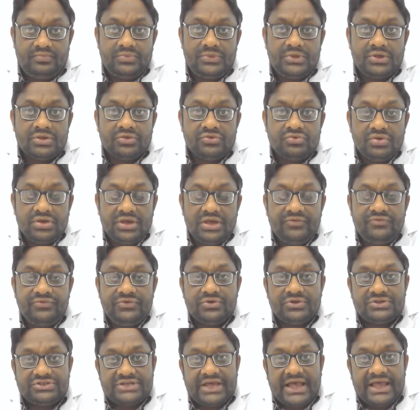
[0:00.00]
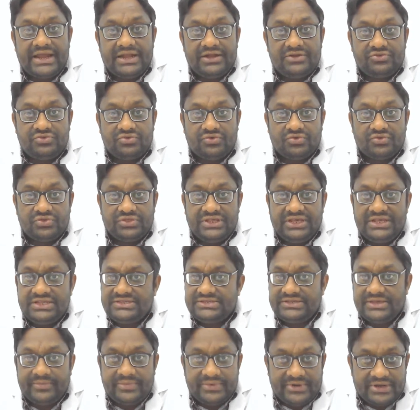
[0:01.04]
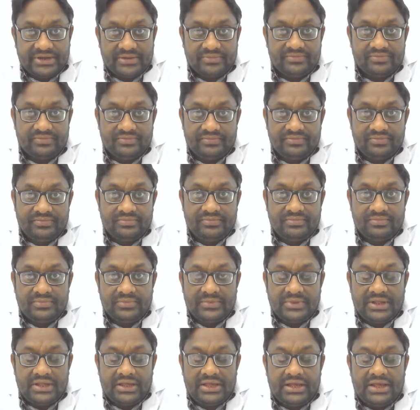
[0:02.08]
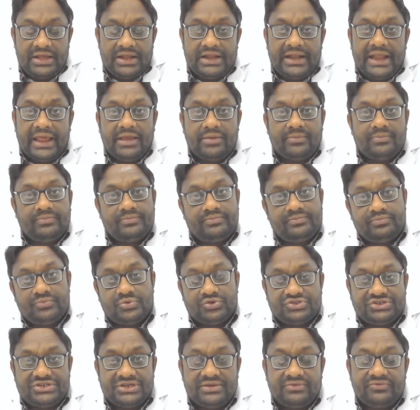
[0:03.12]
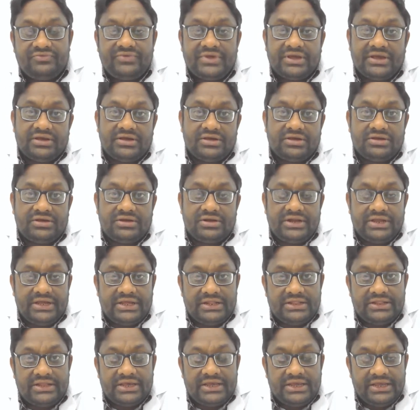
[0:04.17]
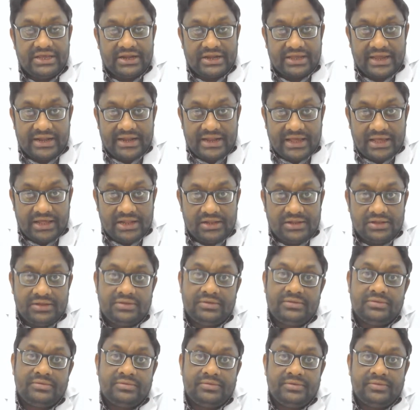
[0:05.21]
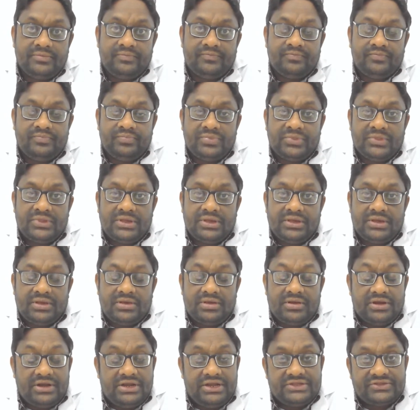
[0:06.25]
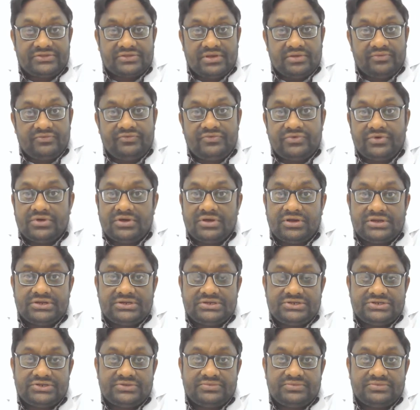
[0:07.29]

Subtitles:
So if your child show these symptoms, like putting finger in the ear canal, discomfort,